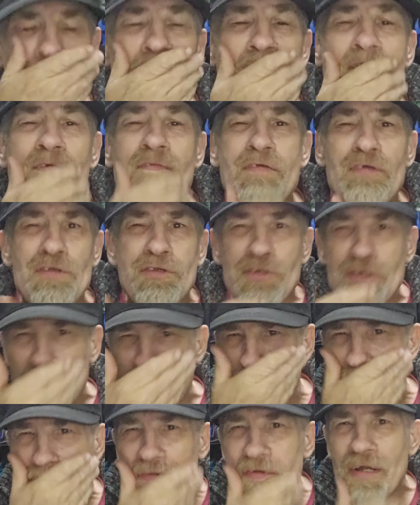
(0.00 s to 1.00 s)
I just
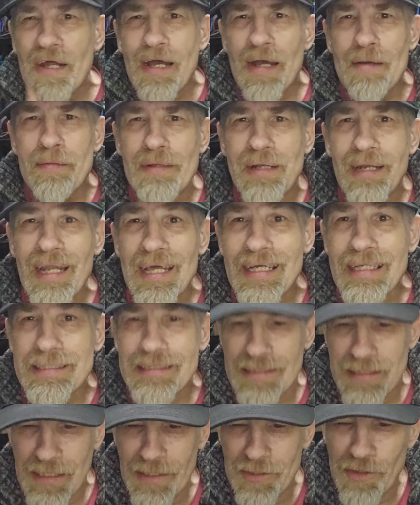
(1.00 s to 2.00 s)
subscribed
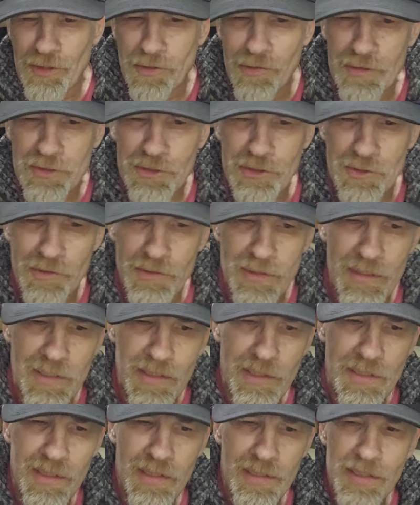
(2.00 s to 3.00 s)
late, I know, to the